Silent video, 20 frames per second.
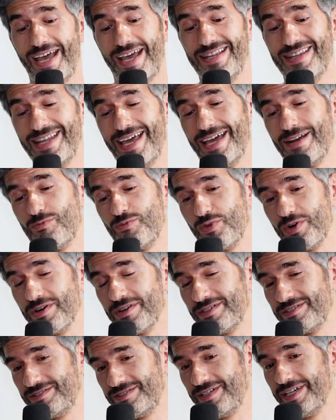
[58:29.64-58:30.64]
him. And that
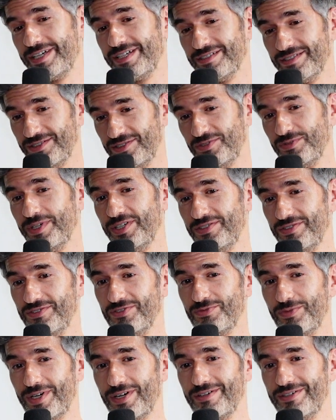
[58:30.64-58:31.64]
works like in
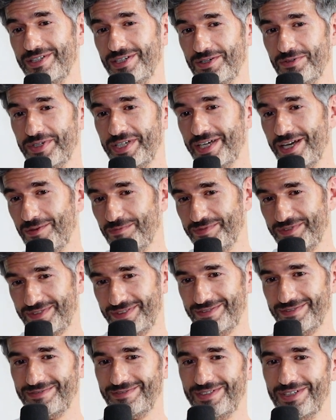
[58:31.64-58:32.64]
situations where, you know, he helps,
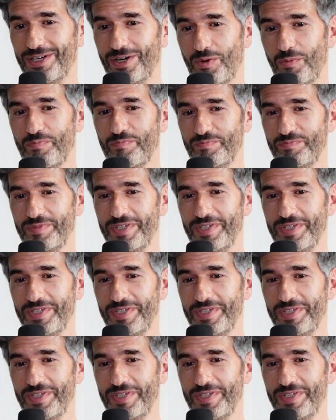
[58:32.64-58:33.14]
you know,